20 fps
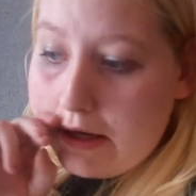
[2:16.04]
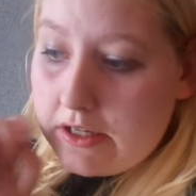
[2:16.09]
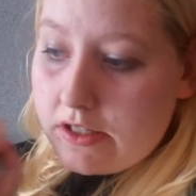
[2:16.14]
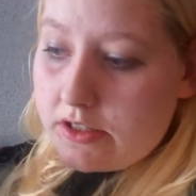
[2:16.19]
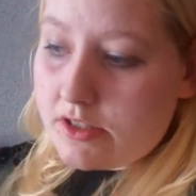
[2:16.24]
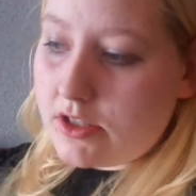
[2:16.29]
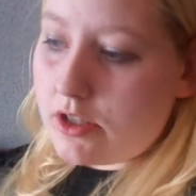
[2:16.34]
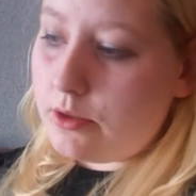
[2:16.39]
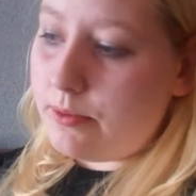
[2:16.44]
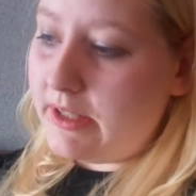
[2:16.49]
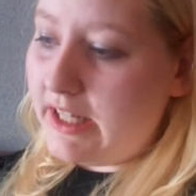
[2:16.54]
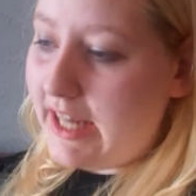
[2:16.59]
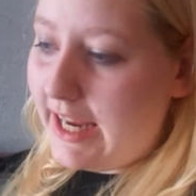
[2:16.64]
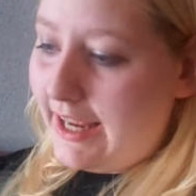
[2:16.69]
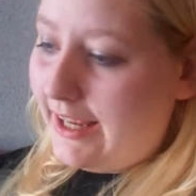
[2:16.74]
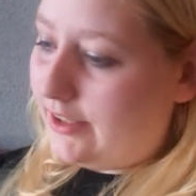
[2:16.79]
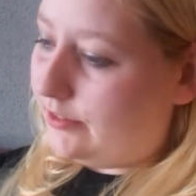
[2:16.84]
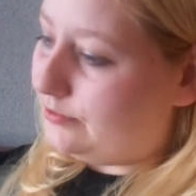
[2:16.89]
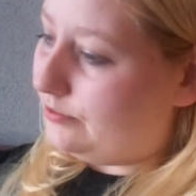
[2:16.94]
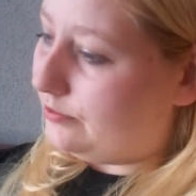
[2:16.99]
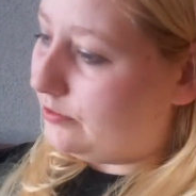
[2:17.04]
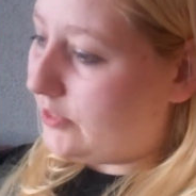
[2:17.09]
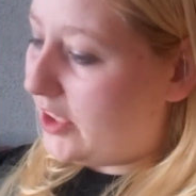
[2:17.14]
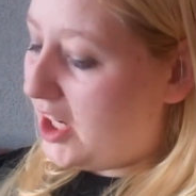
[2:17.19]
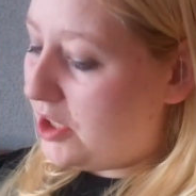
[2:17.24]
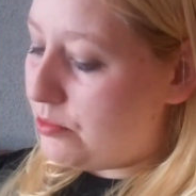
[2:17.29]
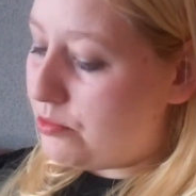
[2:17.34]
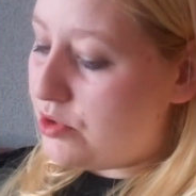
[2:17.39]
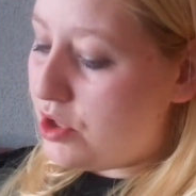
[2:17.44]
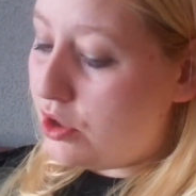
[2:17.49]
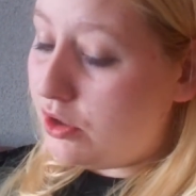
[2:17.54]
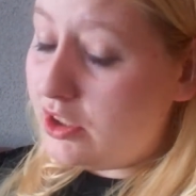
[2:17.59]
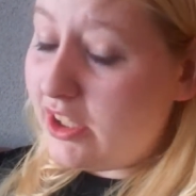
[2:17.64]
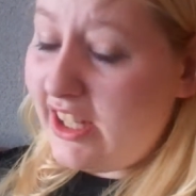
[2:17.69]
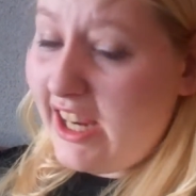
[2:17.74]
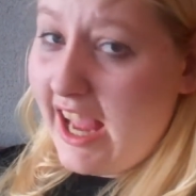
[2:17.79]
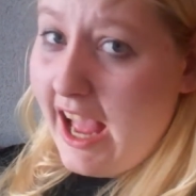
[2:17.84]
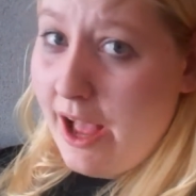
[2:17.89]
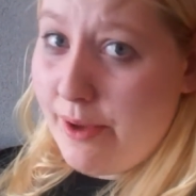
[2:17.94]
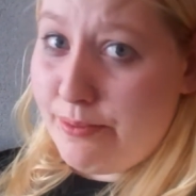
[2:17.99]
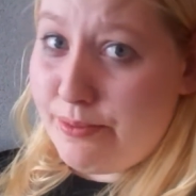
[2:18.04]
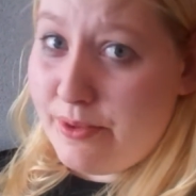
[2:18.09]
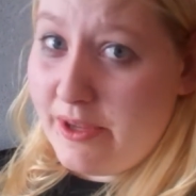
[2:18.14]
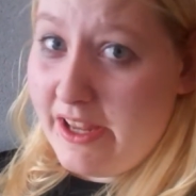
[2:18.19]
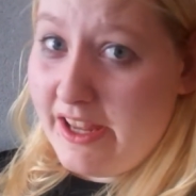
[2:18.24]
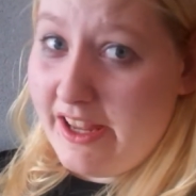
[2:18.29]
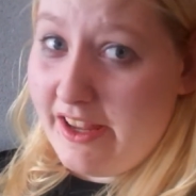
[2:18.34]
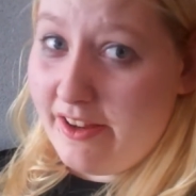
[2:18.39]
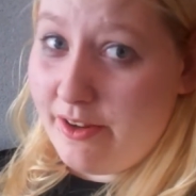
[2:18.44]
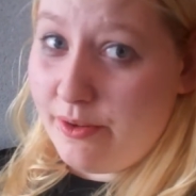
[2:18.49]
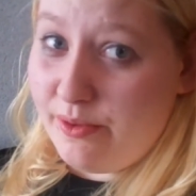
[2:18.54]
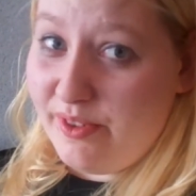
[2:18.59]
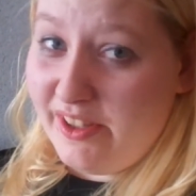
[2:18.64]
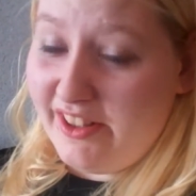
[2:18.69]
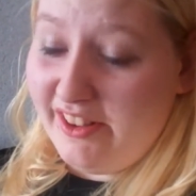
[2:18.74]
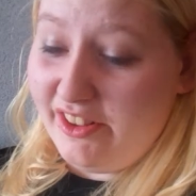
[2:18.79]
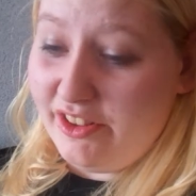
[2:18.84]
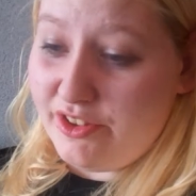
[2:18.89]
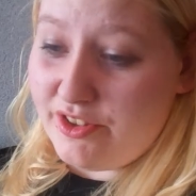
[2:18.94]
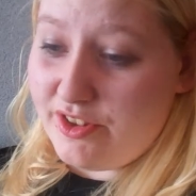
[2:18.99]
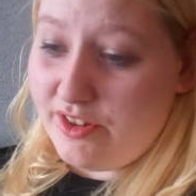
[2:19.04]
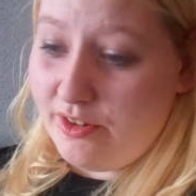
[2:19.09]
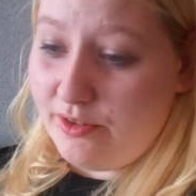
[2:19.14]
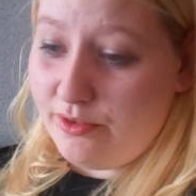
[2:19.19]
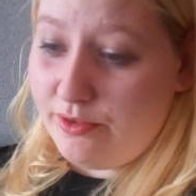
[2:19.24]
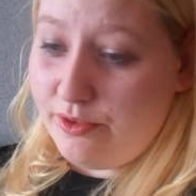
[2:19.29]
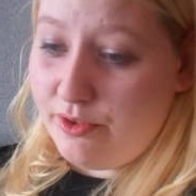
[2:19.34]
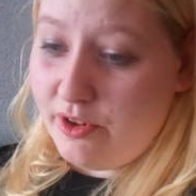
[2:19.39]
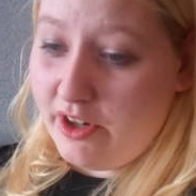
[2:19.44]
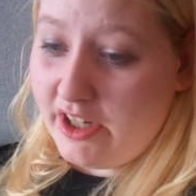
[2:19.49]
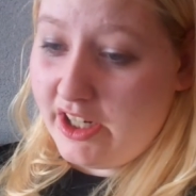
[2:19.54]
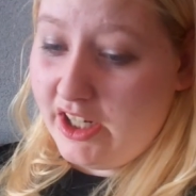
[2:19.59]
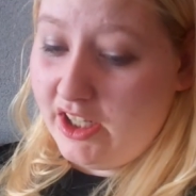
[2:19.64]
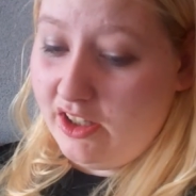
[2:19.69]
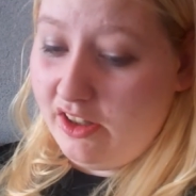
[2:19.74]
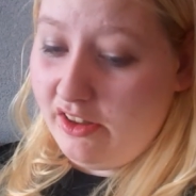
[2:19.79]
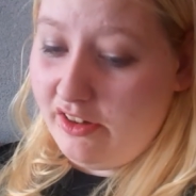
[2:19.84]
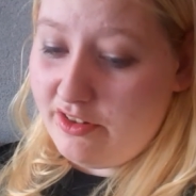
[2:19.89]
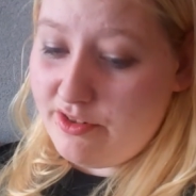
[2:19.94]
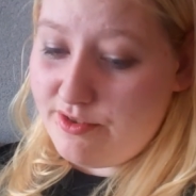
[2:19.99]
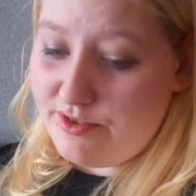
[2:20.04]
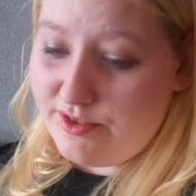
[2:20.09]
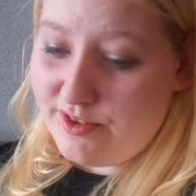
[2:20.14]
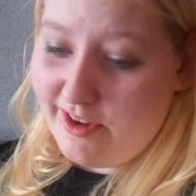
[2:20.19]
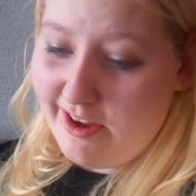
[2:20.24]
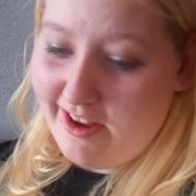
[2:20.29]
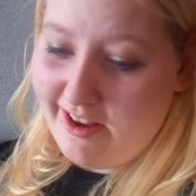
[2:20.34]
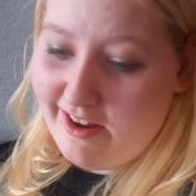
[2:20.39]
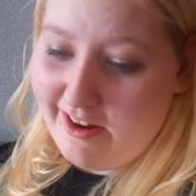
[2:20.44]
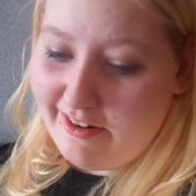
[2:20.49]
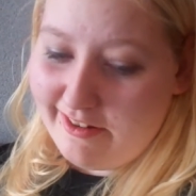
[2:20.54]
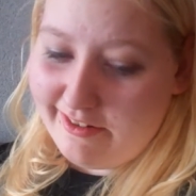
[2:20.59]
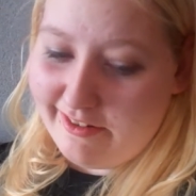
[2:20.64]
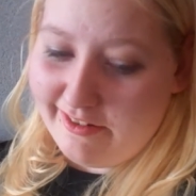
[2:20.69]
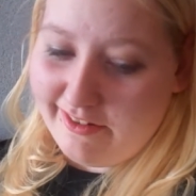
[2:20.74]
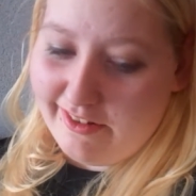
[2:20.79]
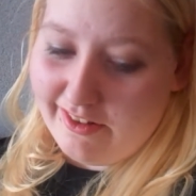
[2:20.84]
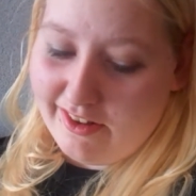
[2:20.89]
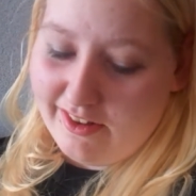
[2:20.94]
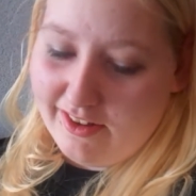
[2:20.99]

So, but yeah, I'm totally happy with losing 4 kilos, and